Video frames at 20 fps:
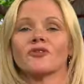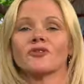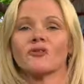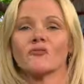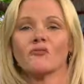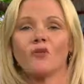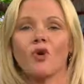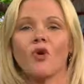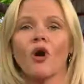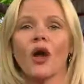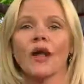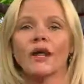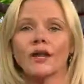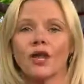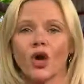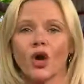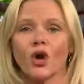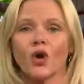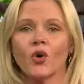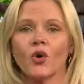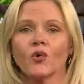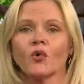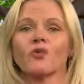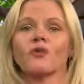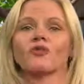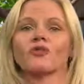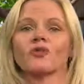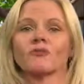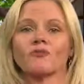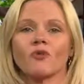the more I know,
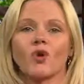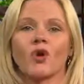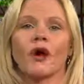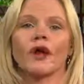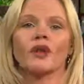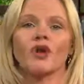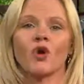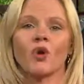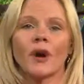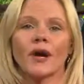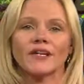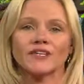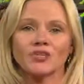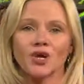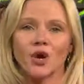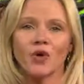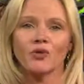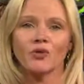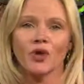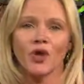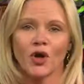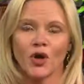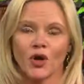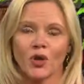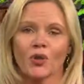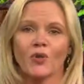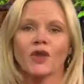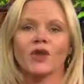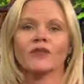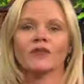the more I know I don't
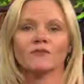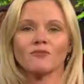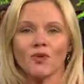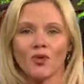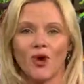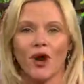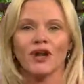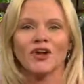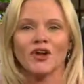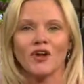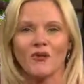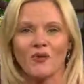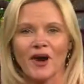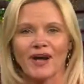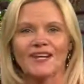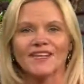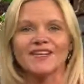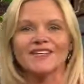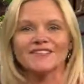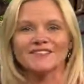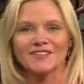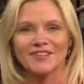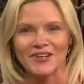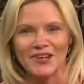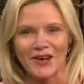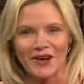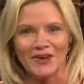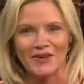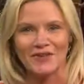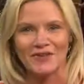know, and the more I know I need
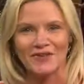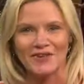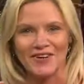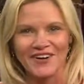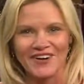to know.